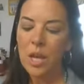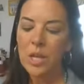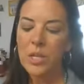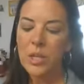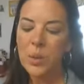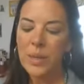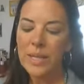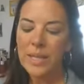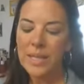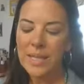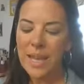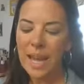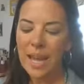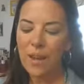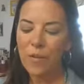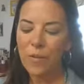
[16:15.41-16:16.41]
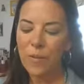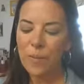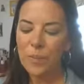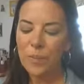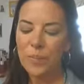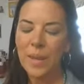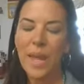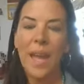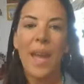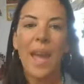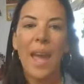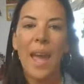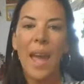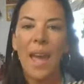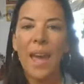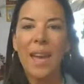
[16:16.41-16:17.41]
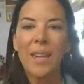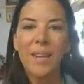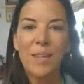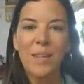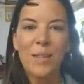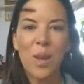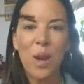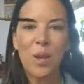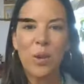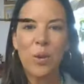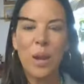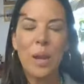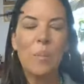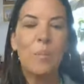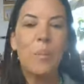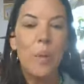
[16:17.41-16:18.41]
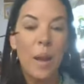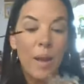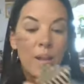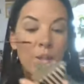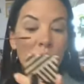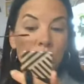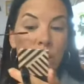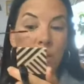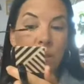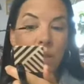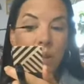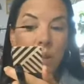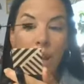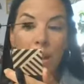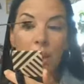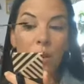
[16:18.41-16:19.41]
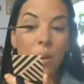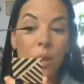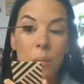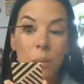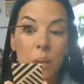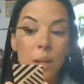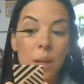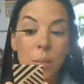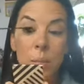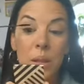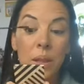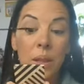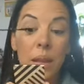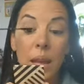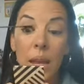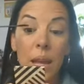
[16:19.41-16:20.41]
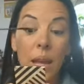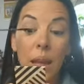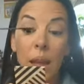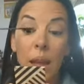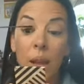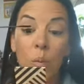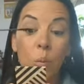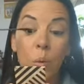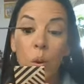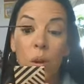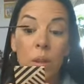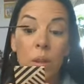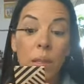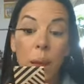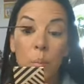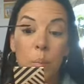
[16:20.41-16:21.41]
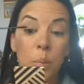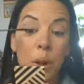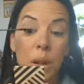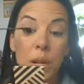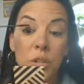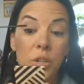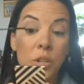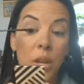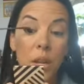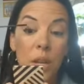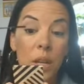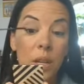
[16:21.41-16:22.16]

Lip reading: So it's safe, and it's got a great brush so that you can manipulate and work that brush